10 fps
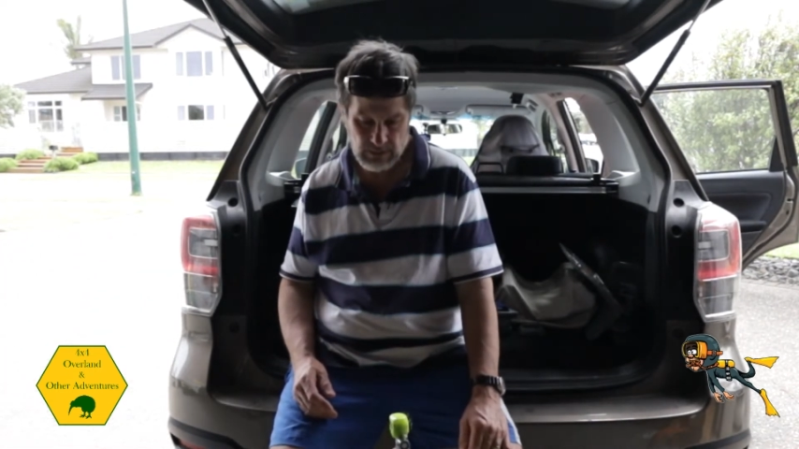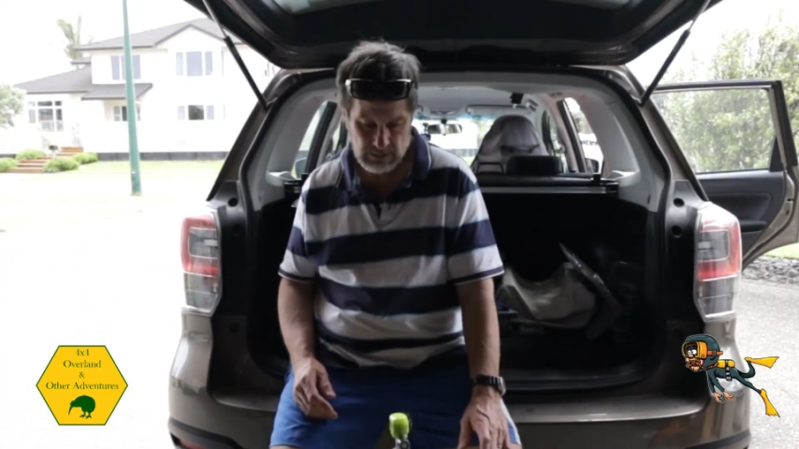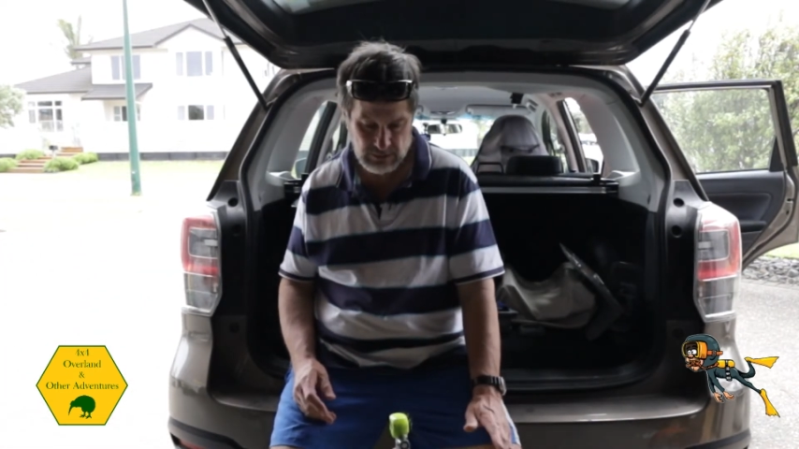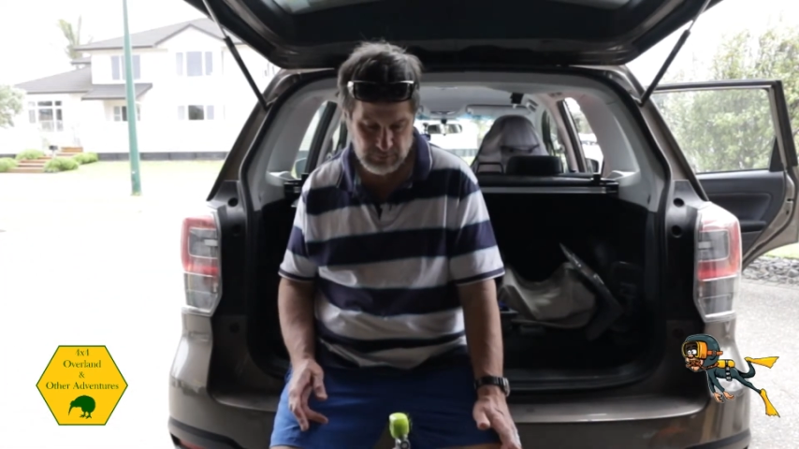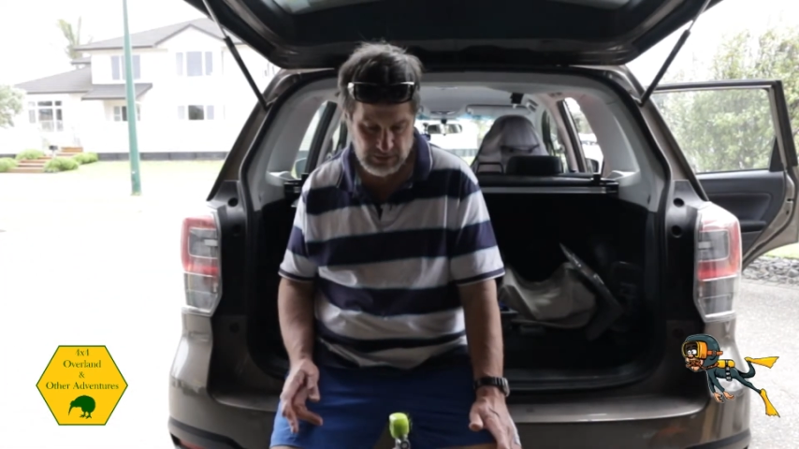
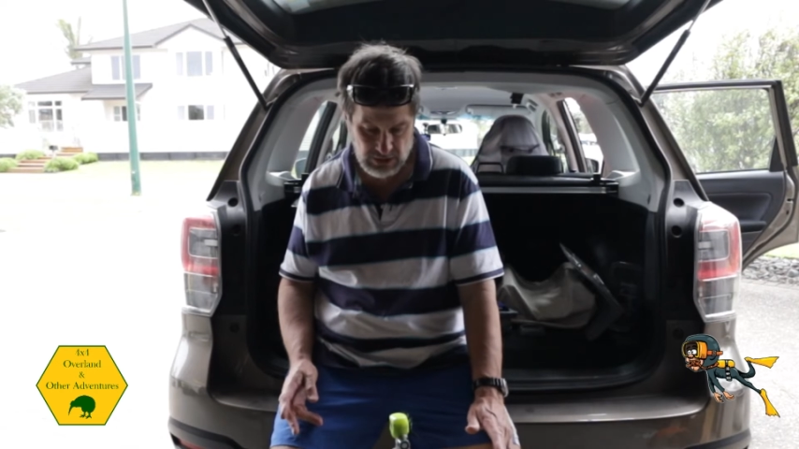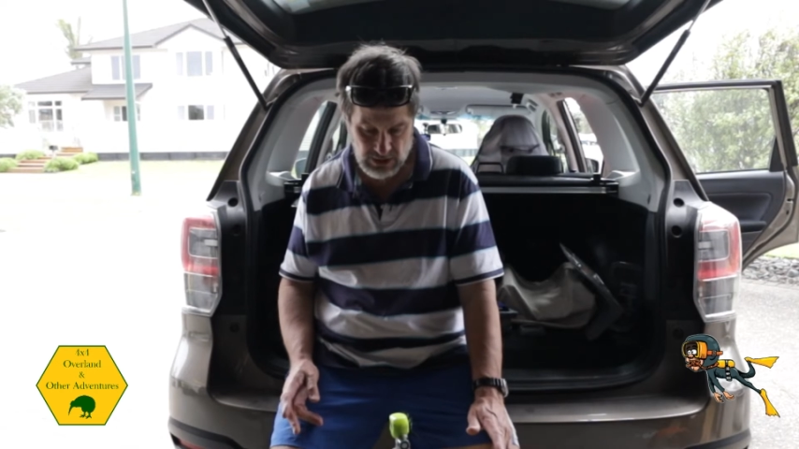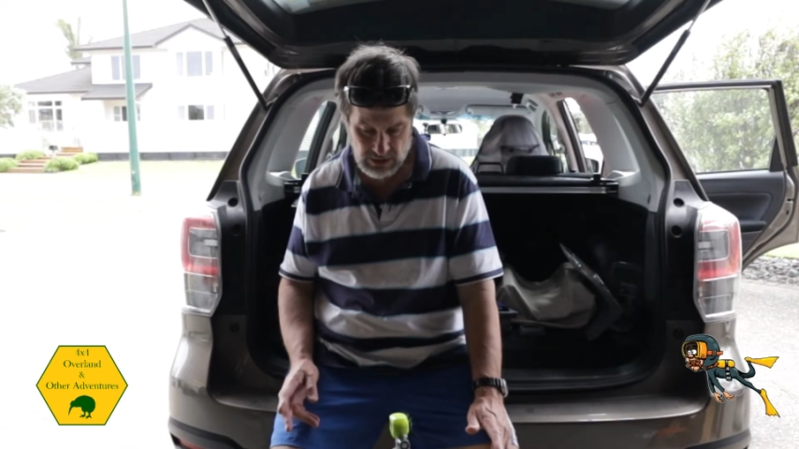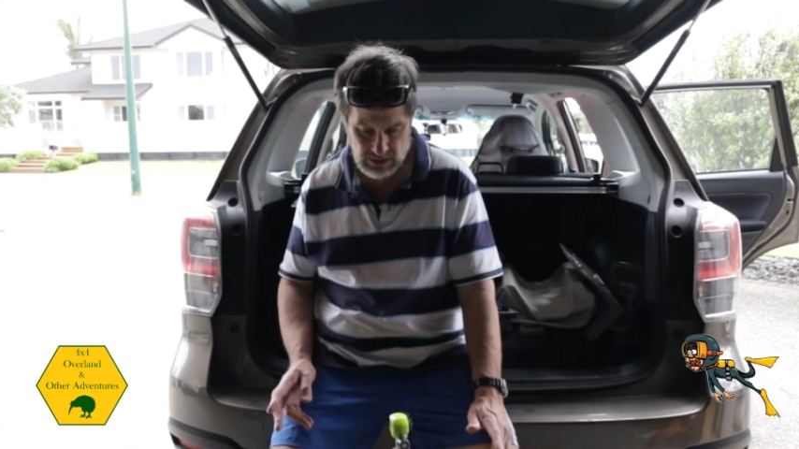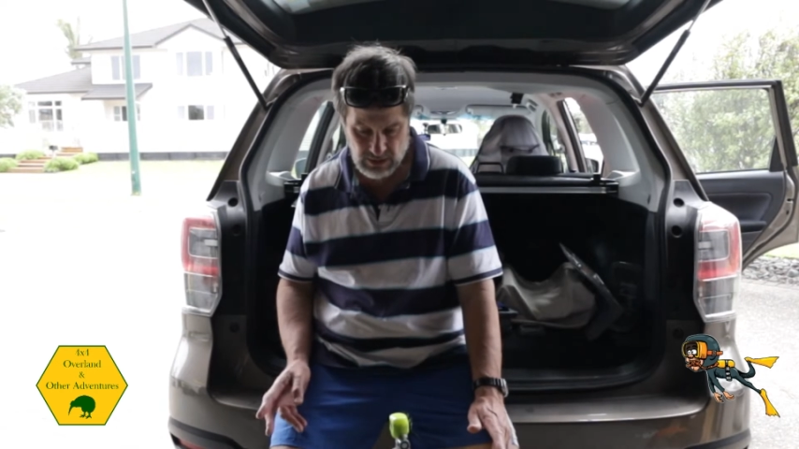It's been
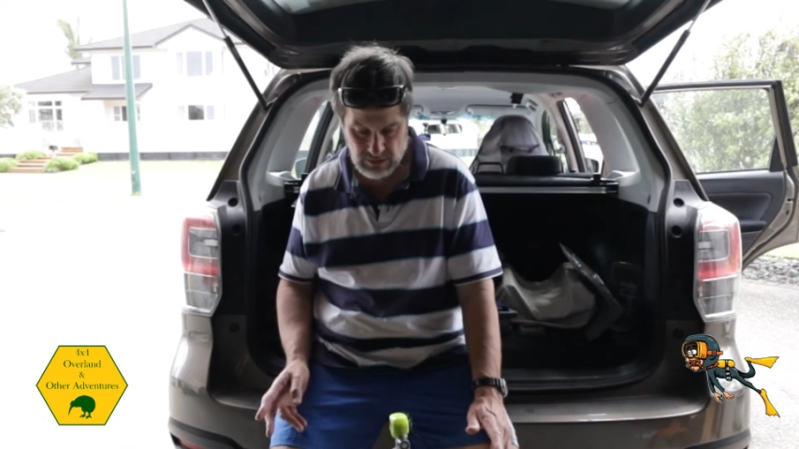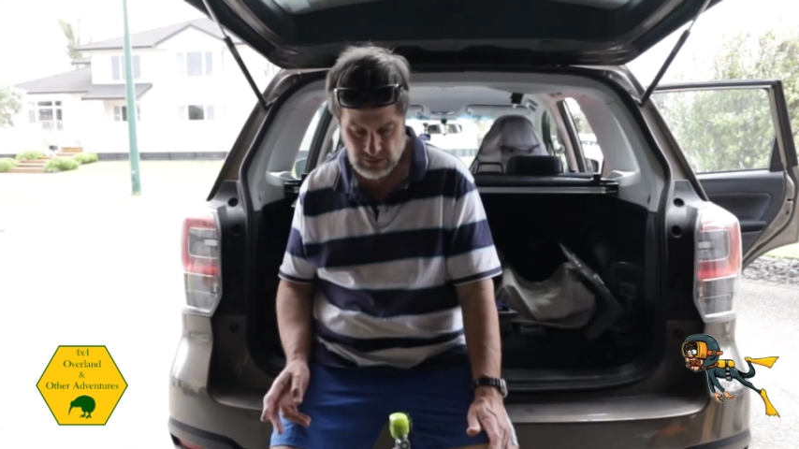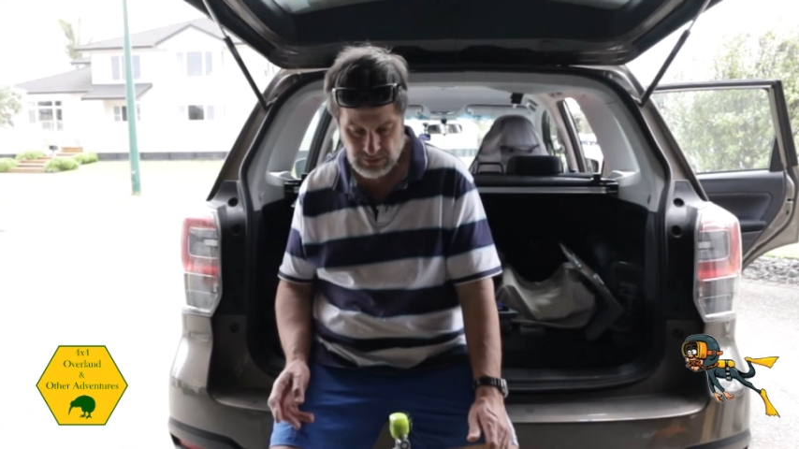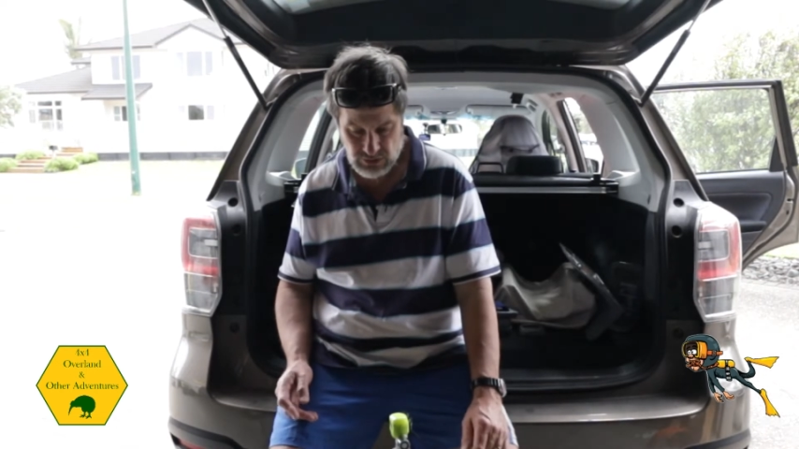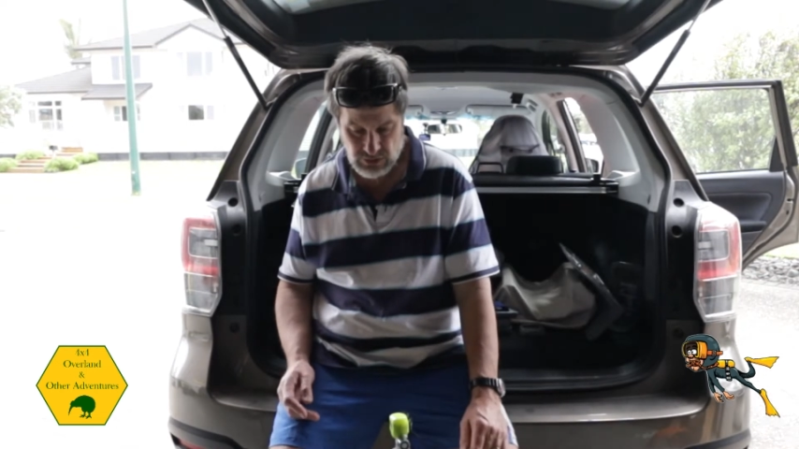checked,
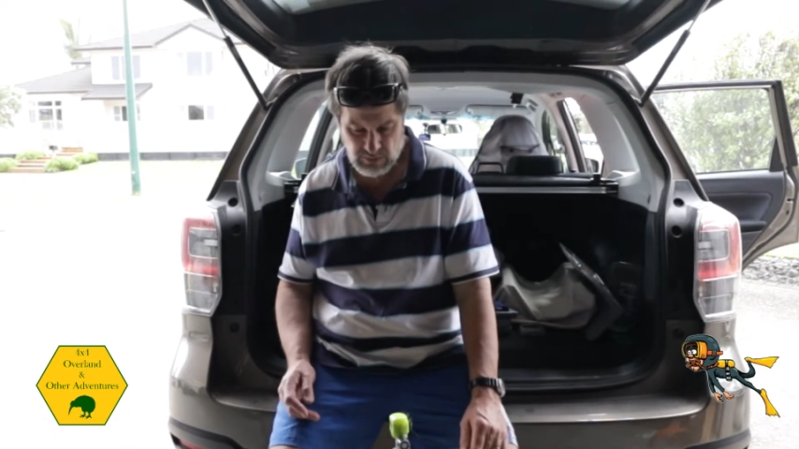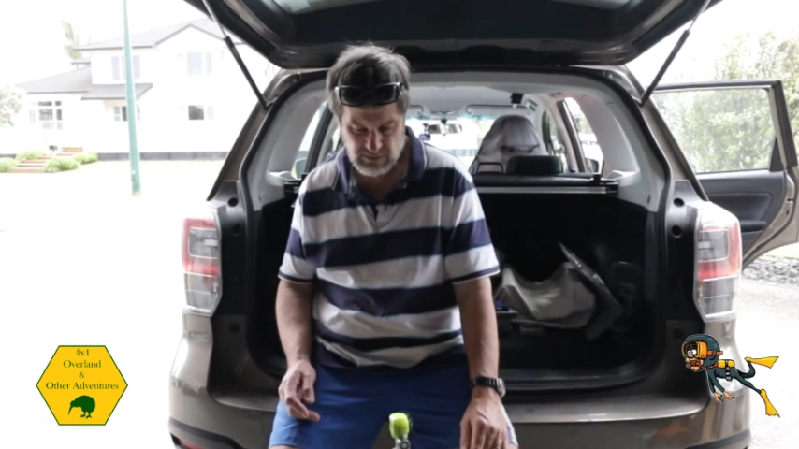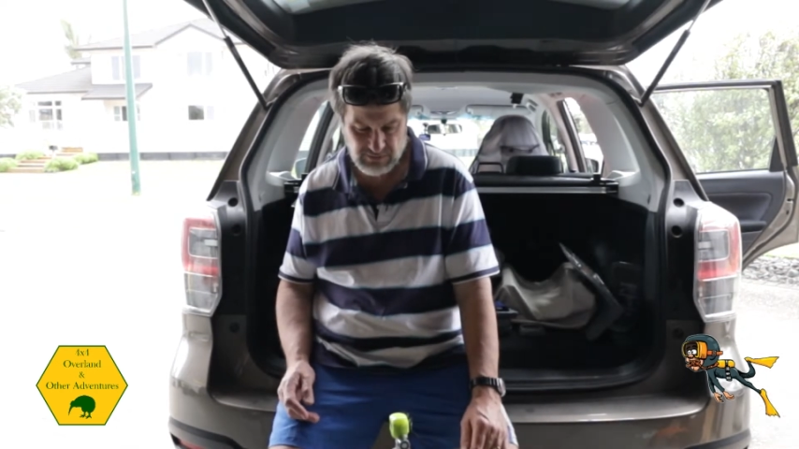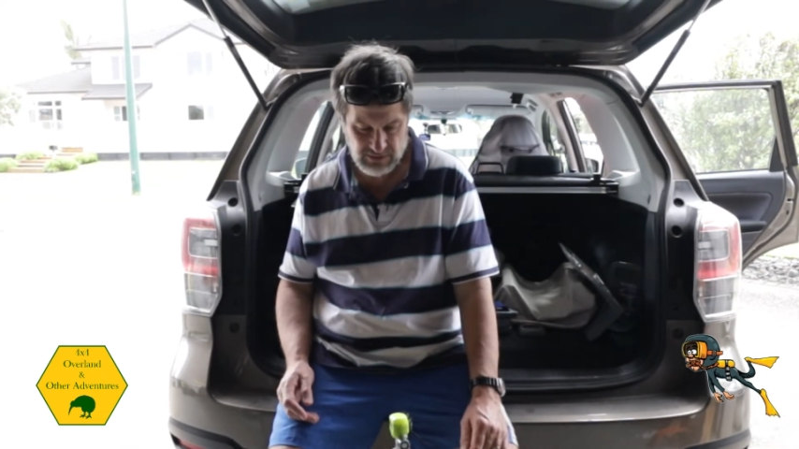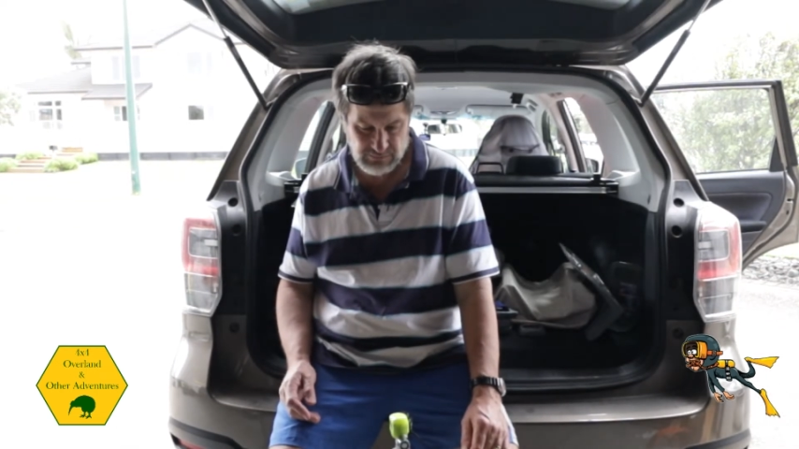so that should be
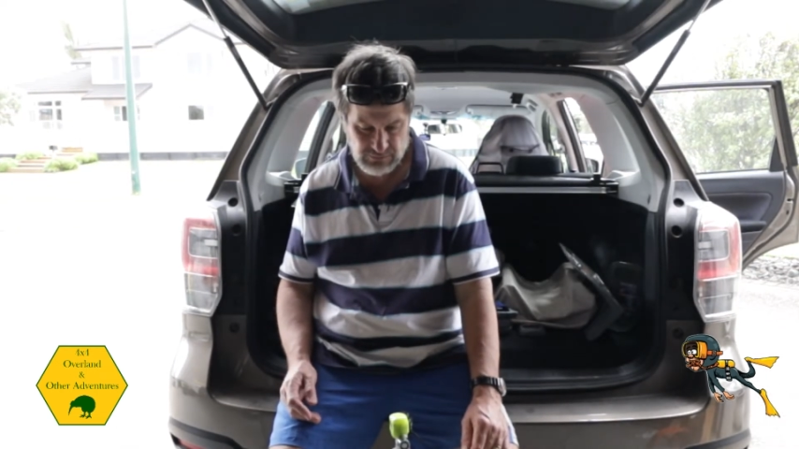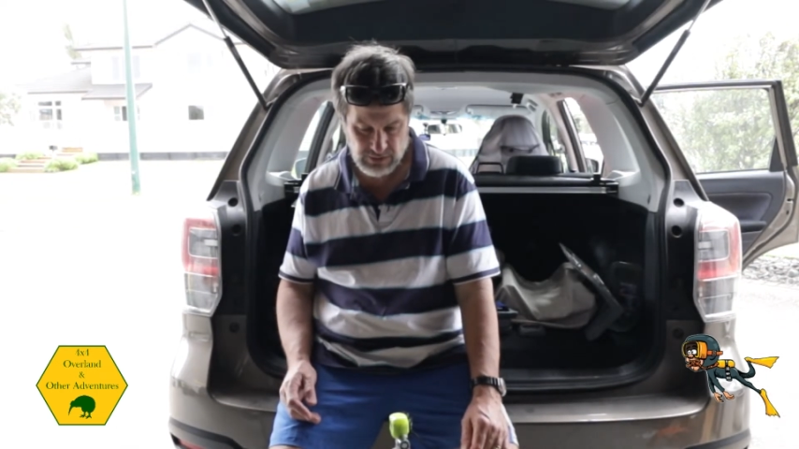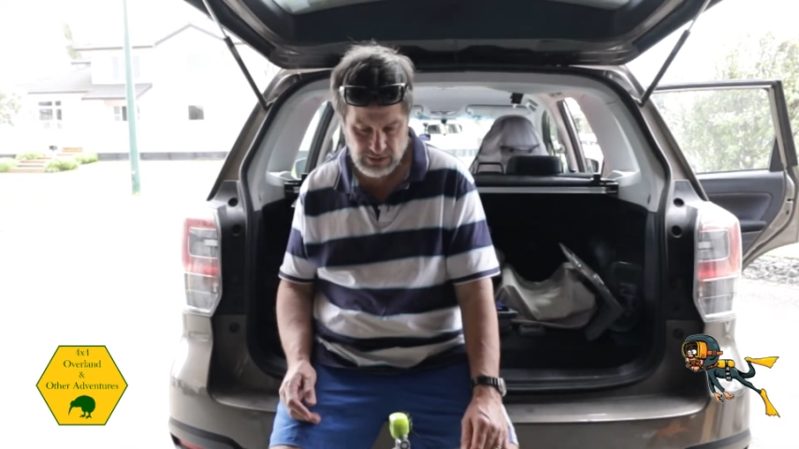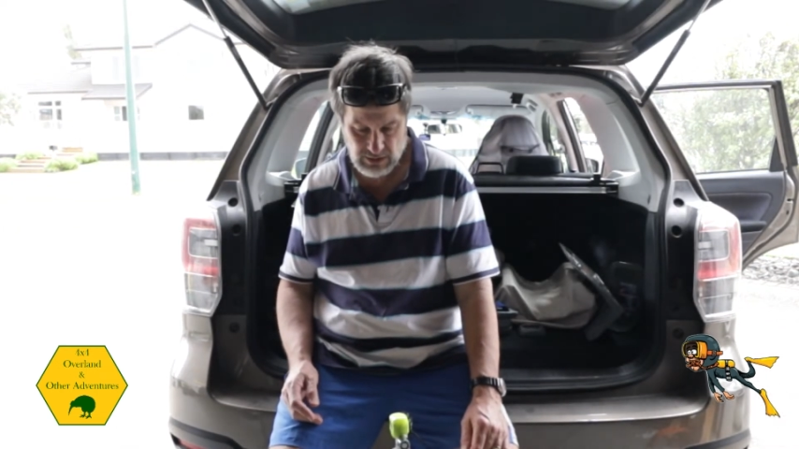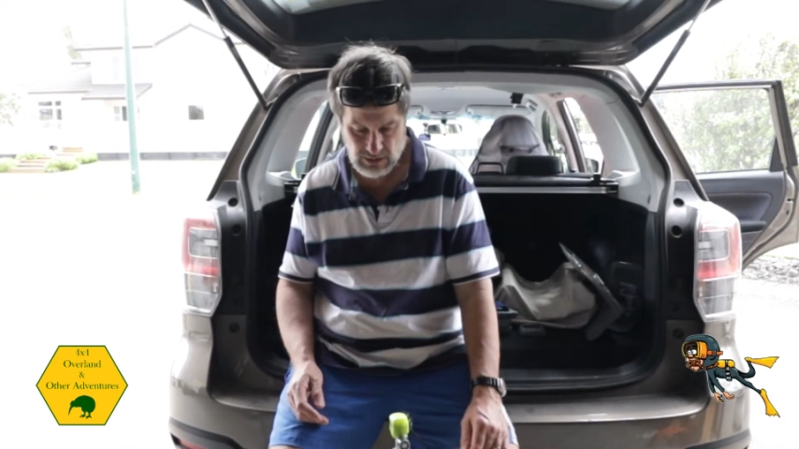fine for
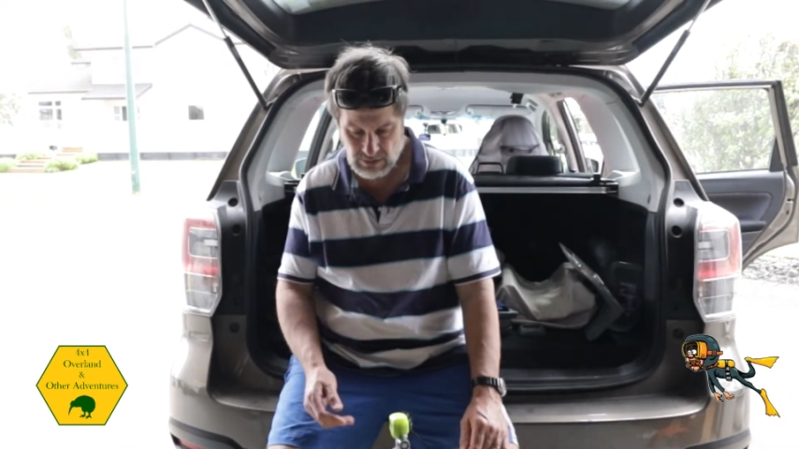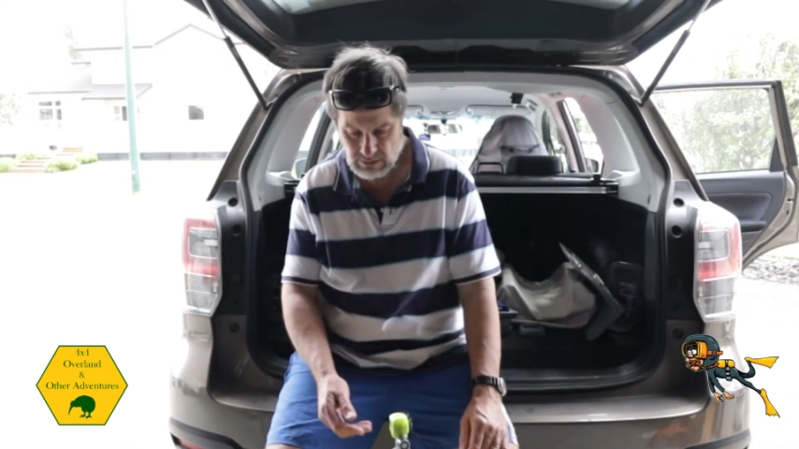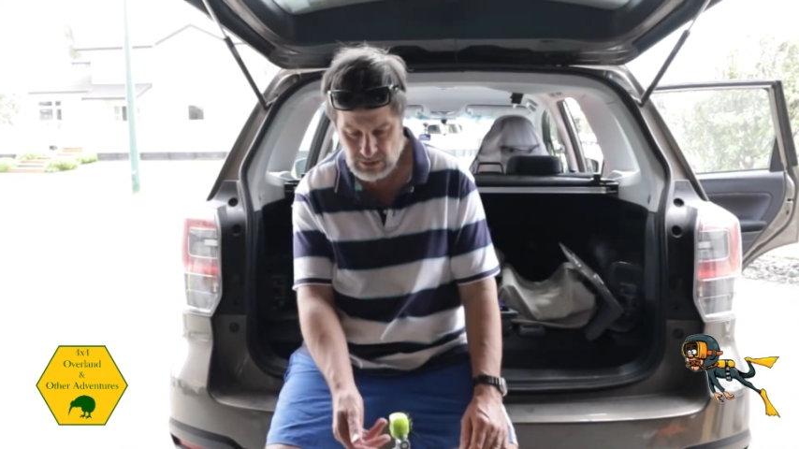another year.